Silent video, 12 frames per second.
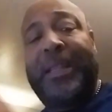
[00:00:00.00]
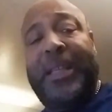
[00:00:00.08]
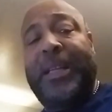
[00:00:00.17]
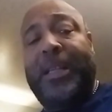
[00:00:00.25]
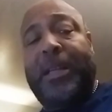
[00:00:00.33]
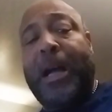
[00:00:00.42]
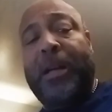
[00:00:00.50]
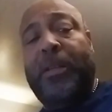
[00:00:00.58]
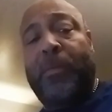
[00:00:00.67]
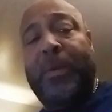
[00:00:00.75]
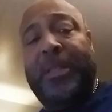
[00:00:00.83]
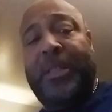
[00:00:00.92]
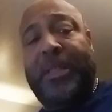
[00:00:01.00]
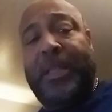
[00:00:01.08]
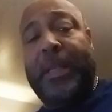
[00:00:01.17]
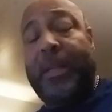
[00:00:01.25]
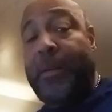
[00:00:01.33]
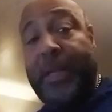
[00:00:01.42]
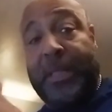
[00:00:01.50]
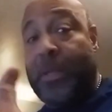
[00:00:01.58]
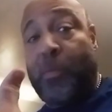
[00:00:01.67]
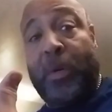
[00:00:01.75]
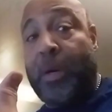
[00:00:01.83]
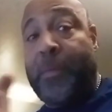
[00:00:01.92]
Then the doctor wants to sit there. And these
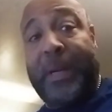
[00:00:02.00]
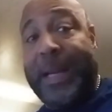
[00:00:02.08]
are world